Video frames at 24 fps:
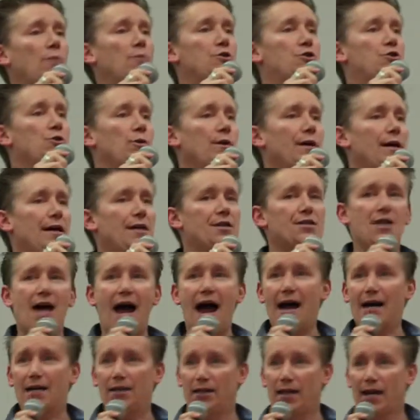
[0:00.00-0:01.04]
I was doing
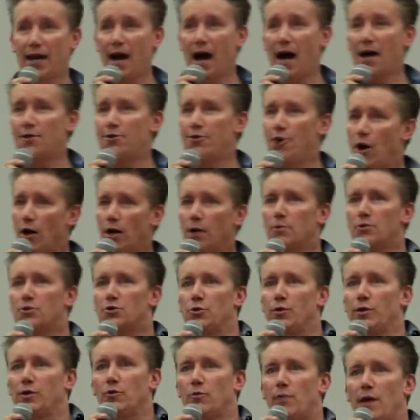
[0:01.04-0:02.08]
exactly. I thought I was
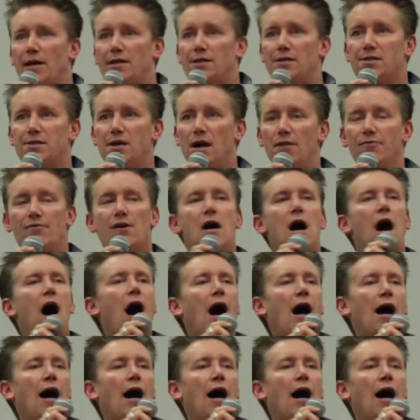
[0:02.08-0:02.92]
doing the right stuff.